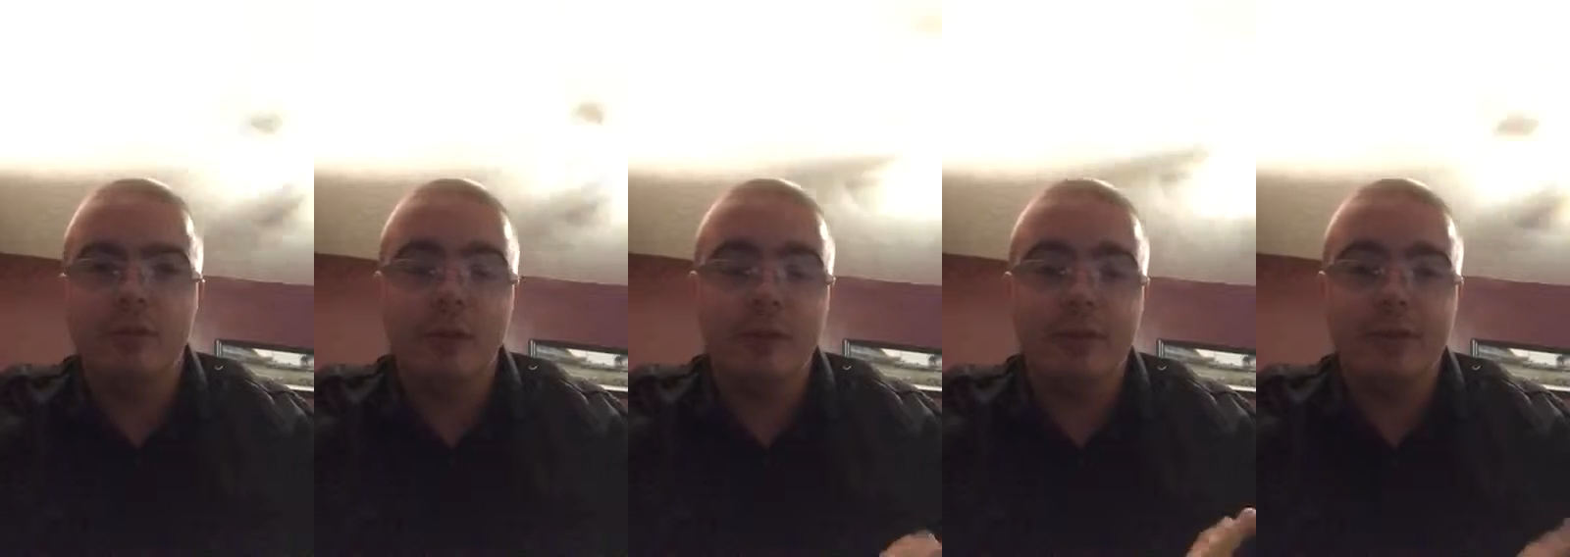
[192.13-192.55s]

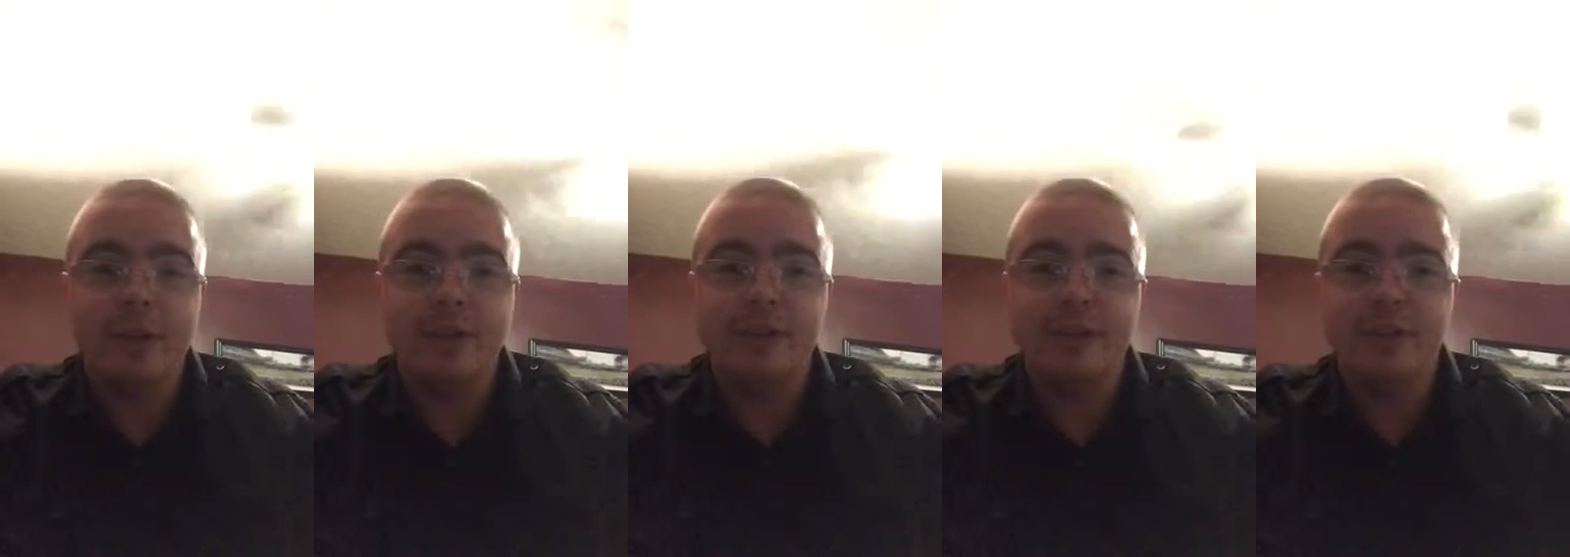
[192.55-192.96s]
the
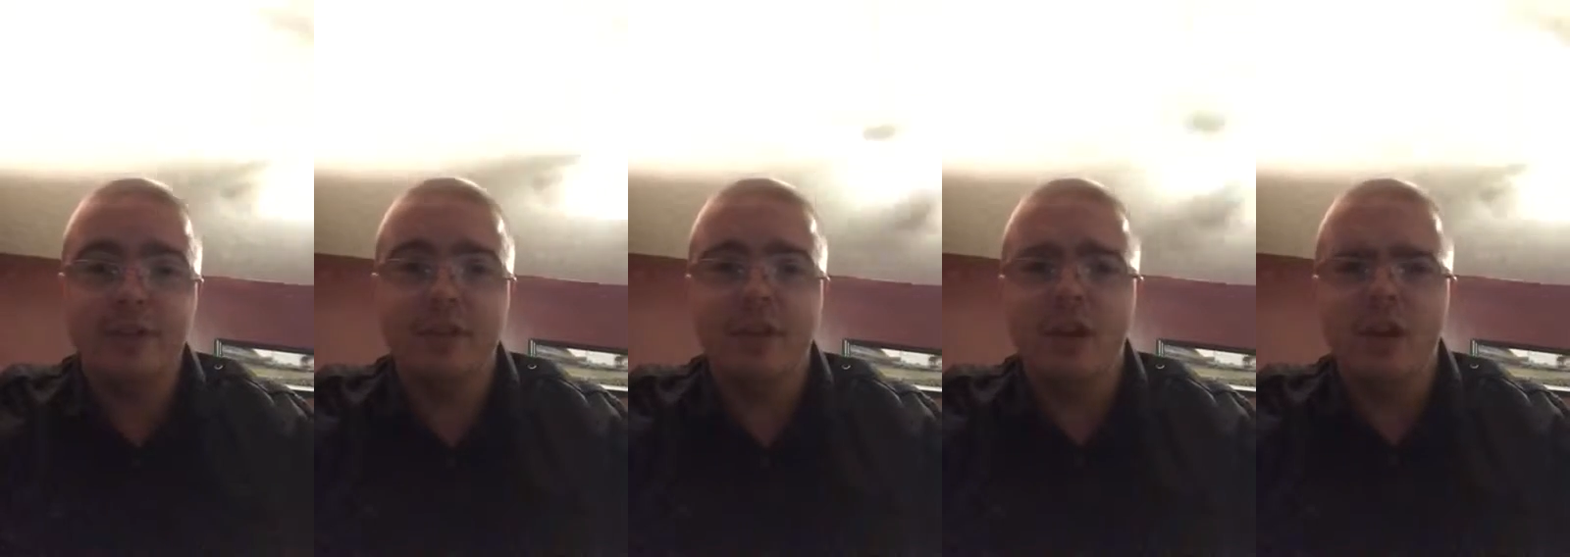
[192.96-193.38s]
Texans
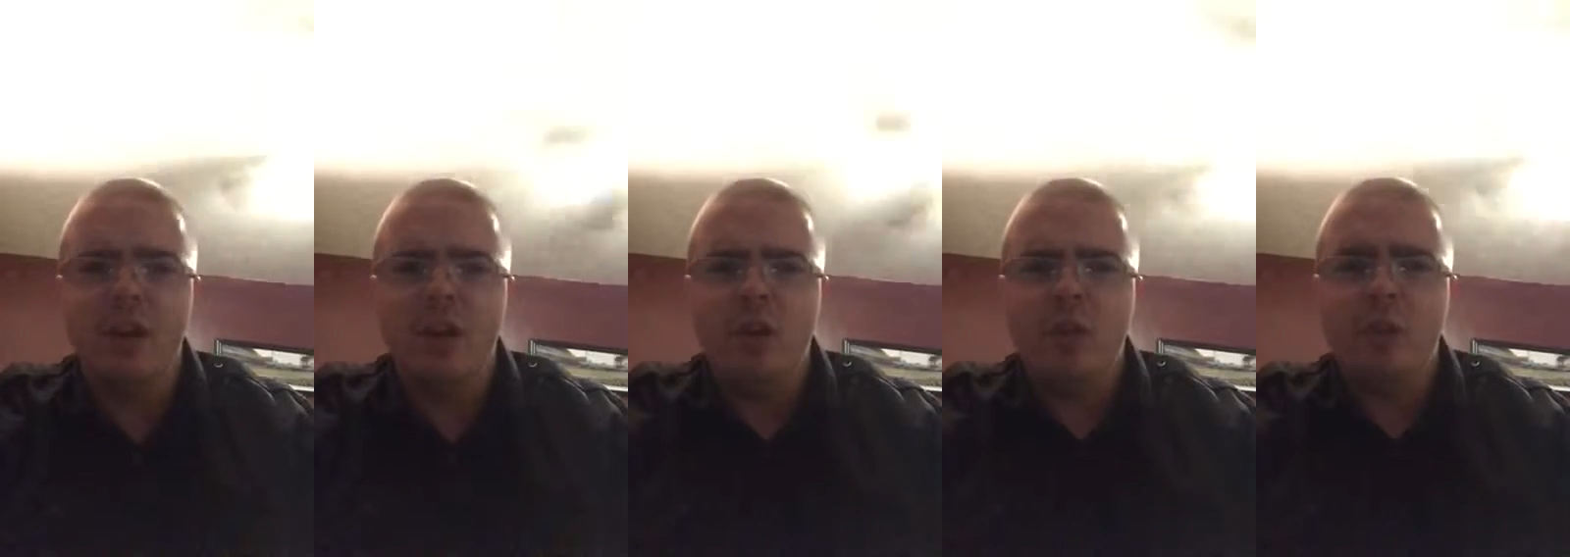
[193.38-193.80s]
in
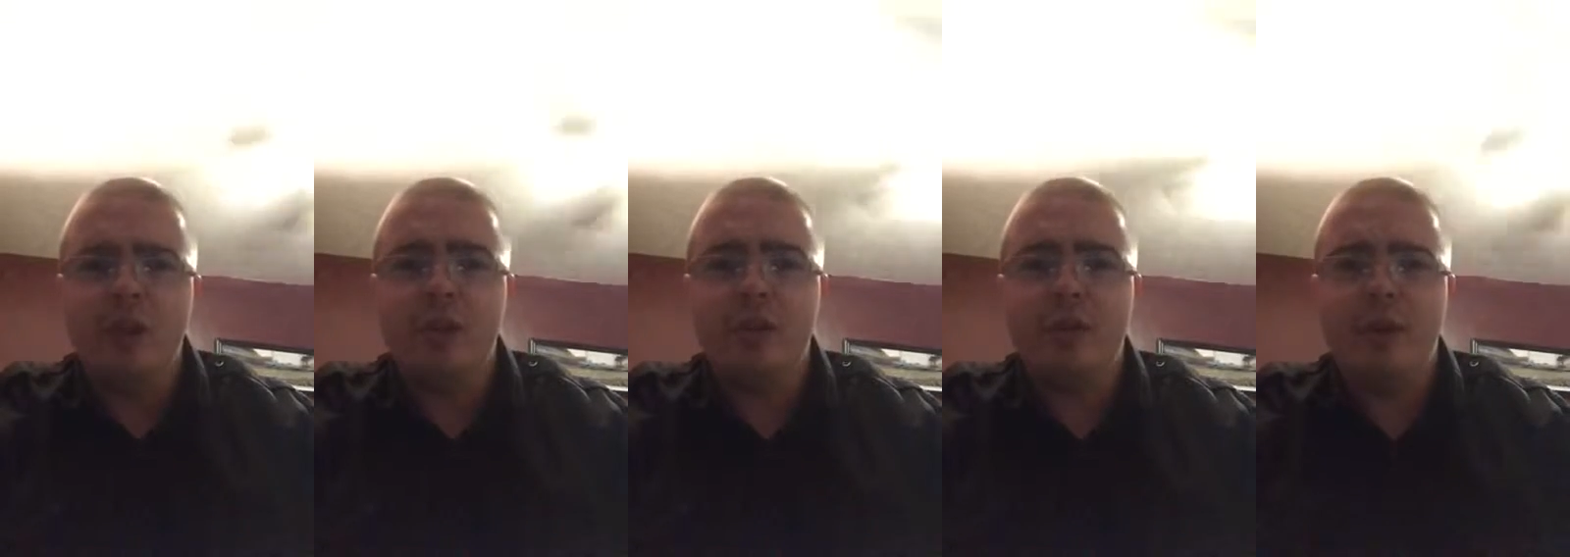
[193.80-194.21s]

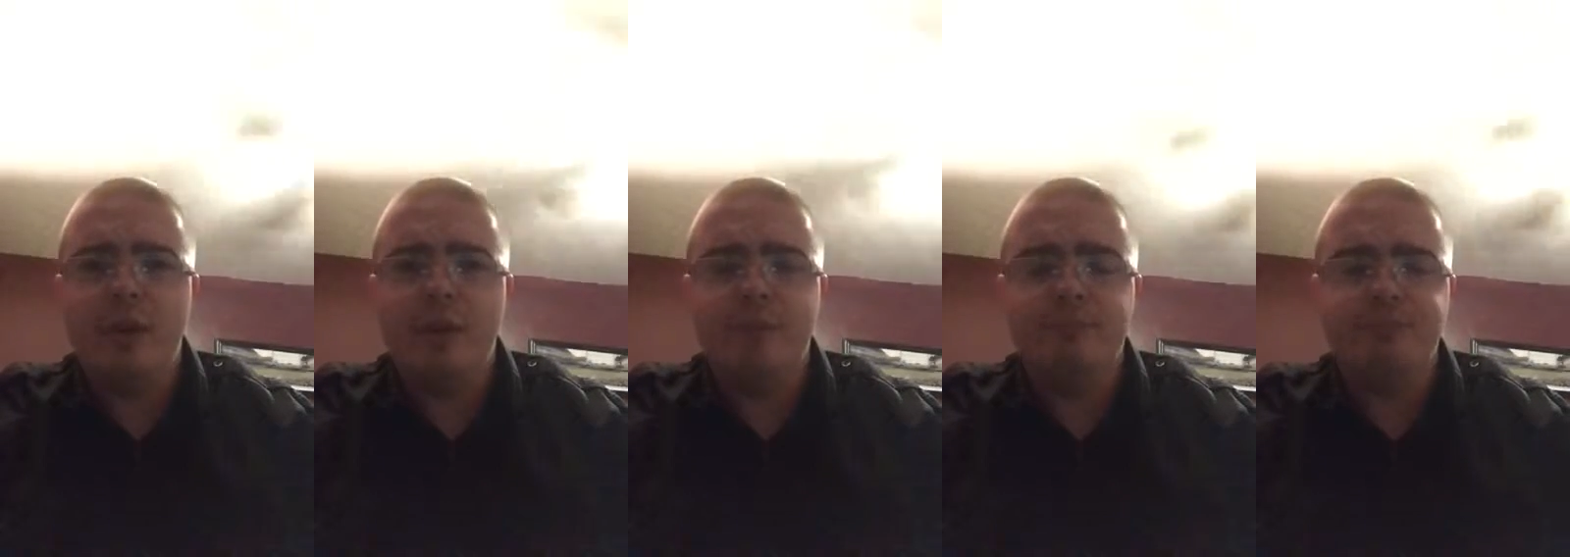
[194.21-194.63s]
Week
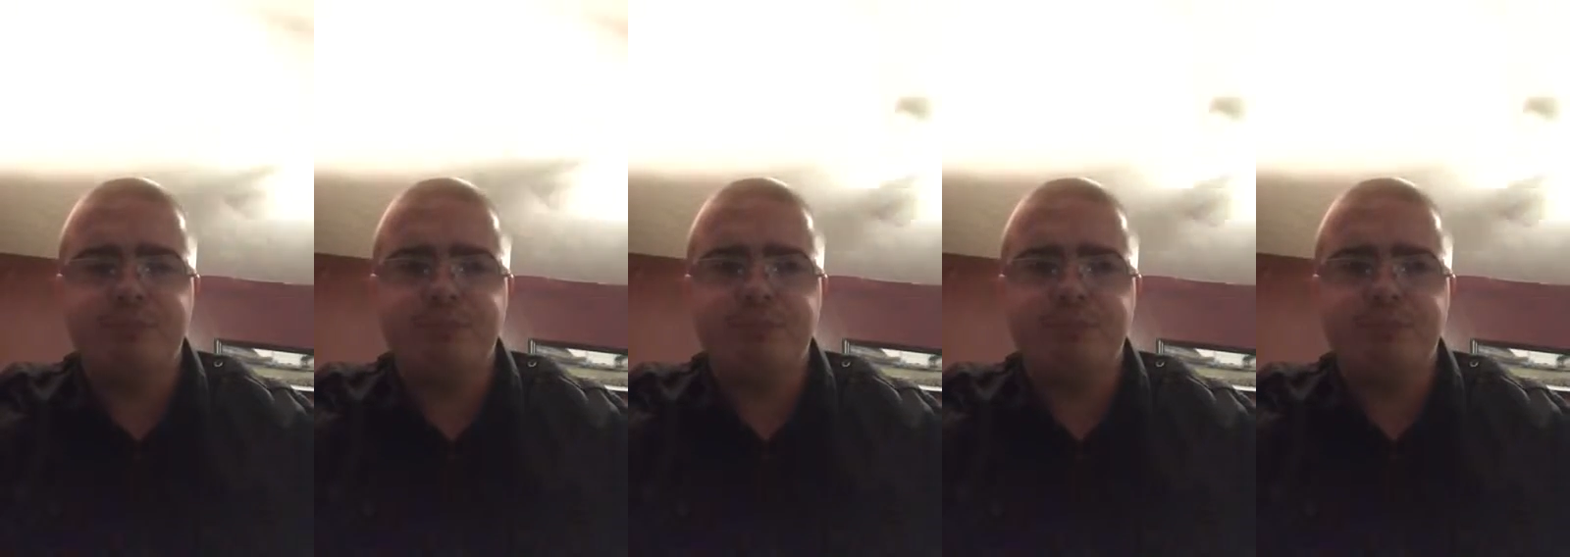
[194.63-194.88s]
3.